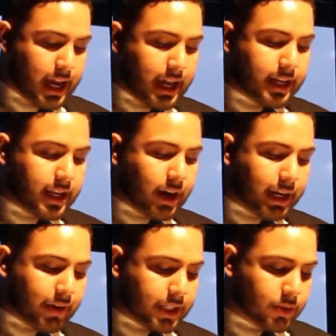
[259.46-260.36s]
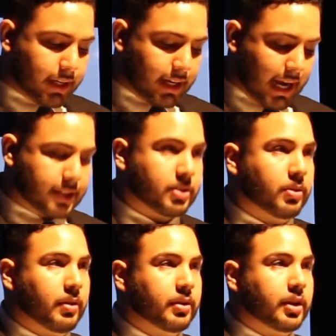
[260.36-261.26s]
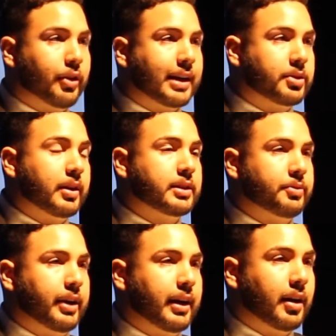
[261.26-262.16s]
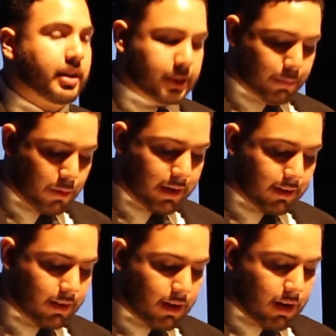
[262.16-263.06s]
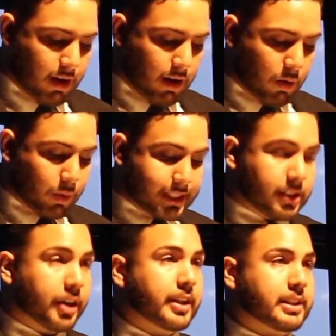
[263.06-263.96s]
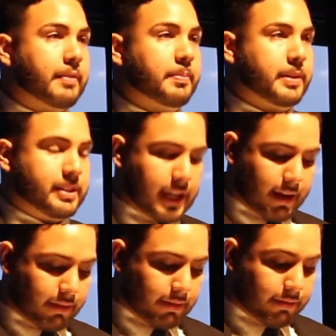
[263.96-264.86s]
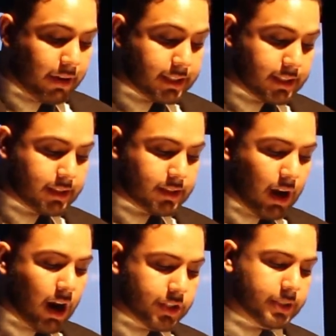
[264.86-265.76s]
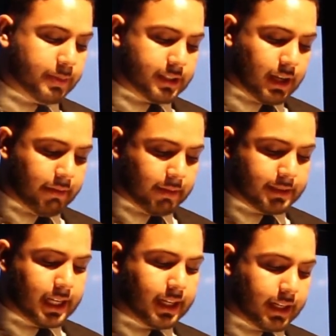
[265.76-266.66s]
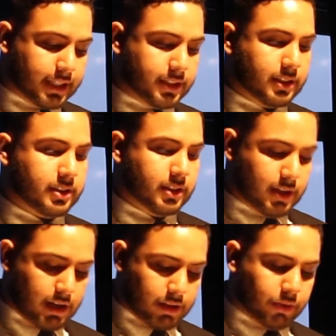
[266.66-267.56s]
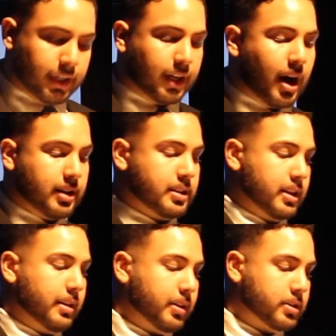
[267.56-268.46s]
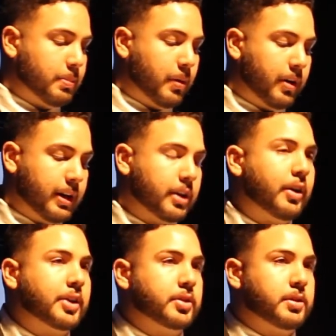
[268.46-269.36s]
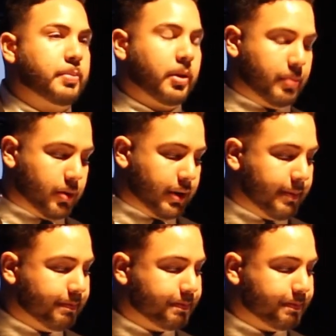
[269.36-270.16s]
In the year I graduated high school, the graduation rate in Hunts Point was 37% versus 100% from St. Ignatius through their constant support in the graduate support program.